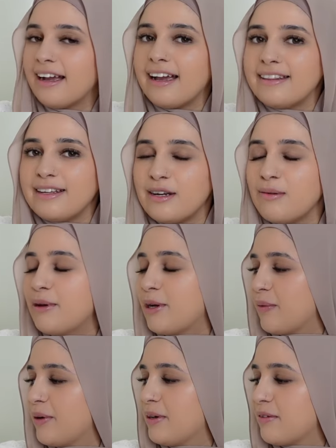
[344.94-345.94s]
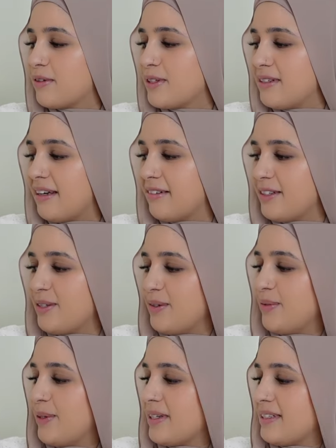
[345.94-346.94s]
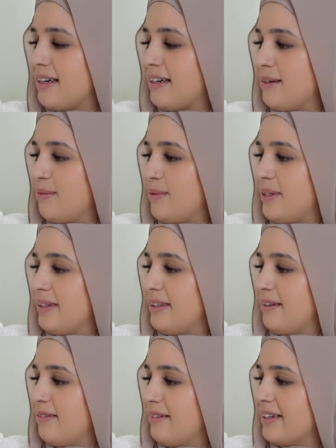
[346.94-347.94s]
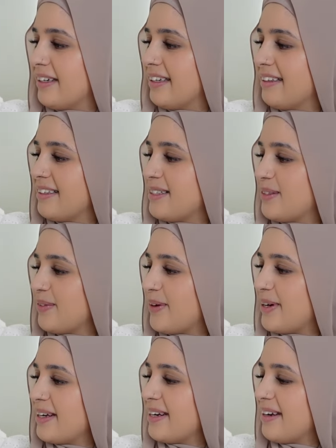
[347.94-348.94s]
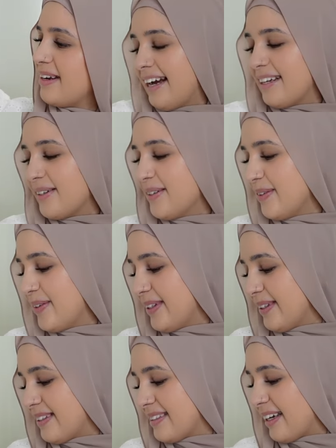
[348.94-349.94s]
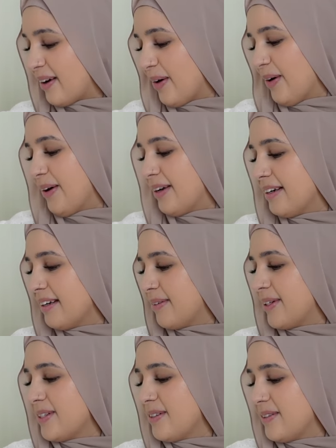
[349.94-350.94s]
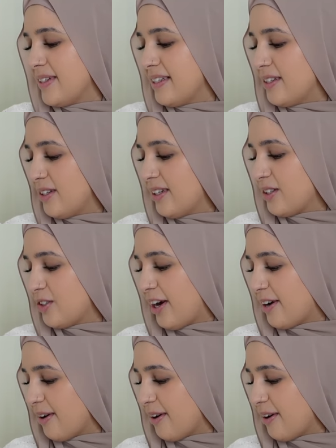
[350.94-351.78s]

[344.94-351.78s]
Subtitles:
and then make one for Zyra too, because I am loving this one. I don't know what it looks like on, because we didn't like try it